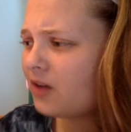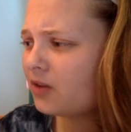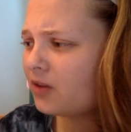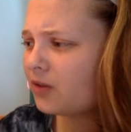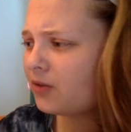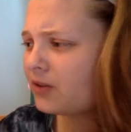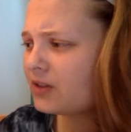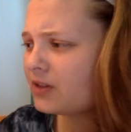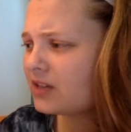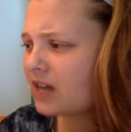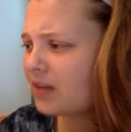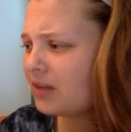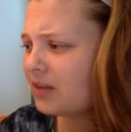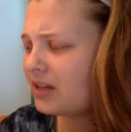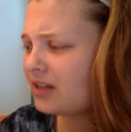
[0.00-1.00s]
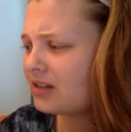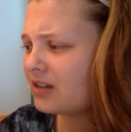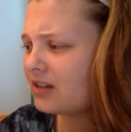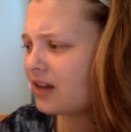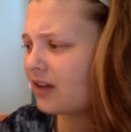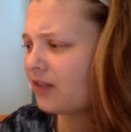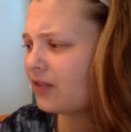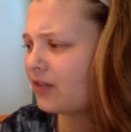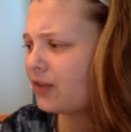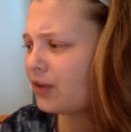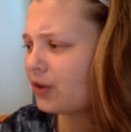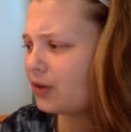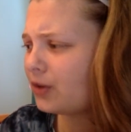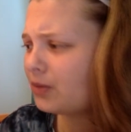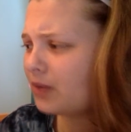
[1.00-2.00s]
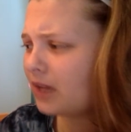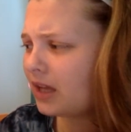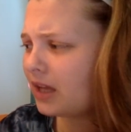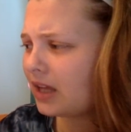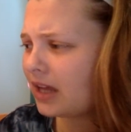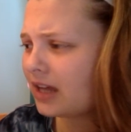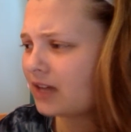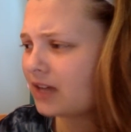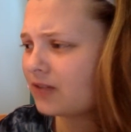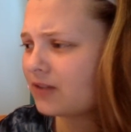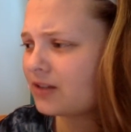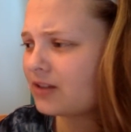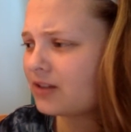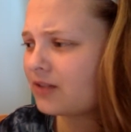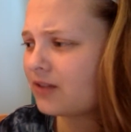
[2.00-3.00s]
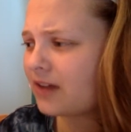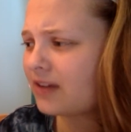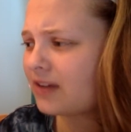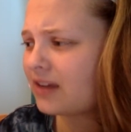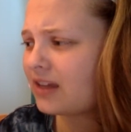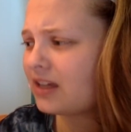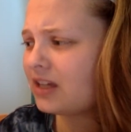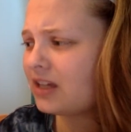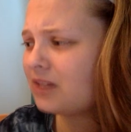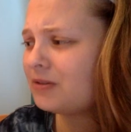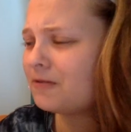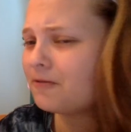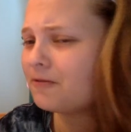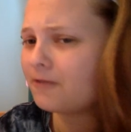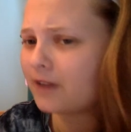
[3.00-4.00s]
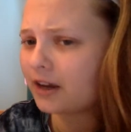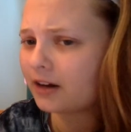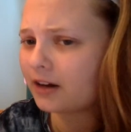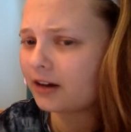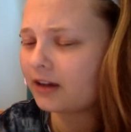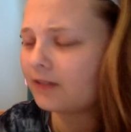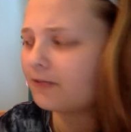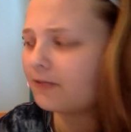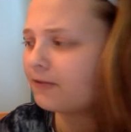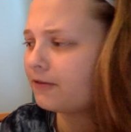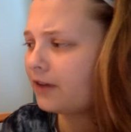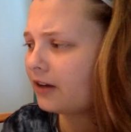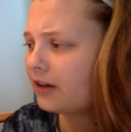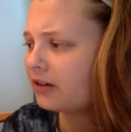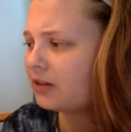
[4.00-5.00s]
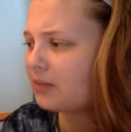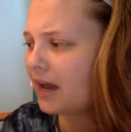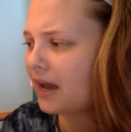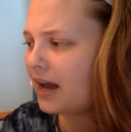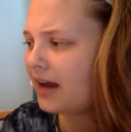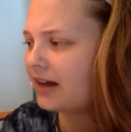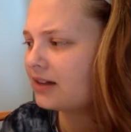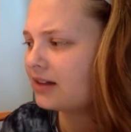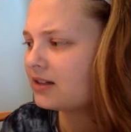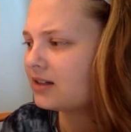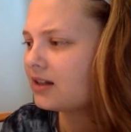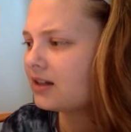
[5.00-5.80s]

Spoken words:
For the first time in his life, the good pig had to face the fact that he had been very, very bad.